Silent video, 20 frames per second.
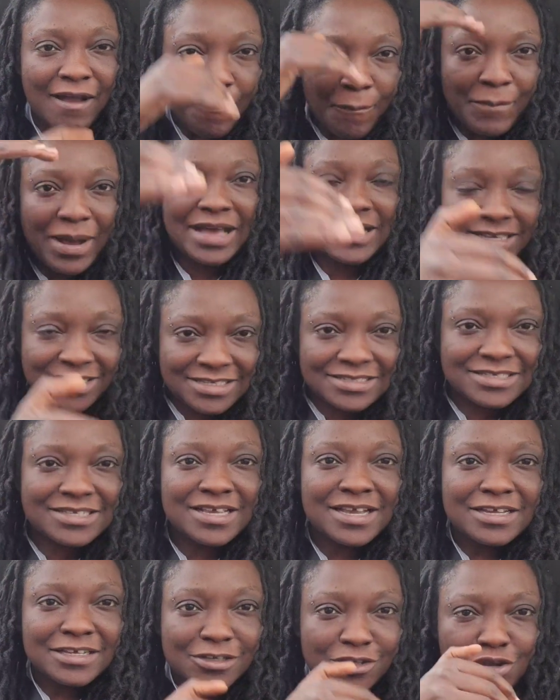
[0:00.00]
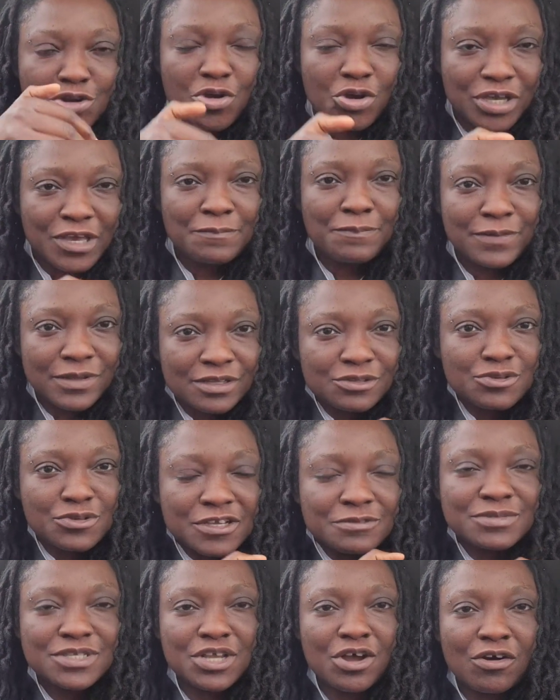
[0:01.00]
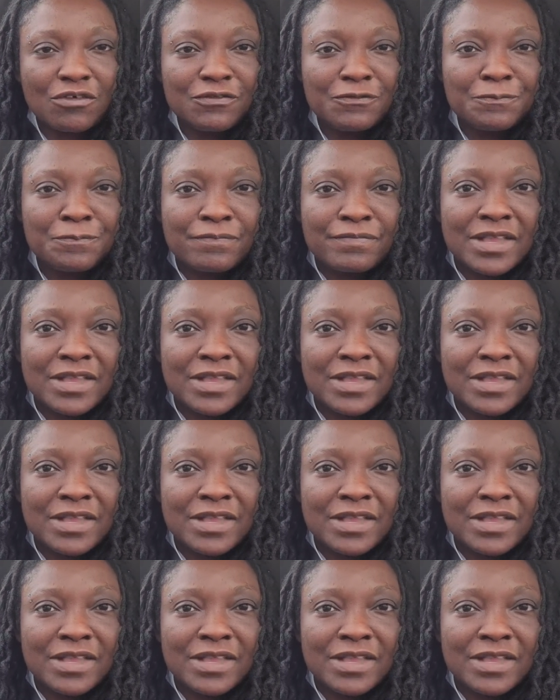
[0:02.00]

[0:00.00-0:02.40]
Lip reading: but he's, you know, keeping it to himself.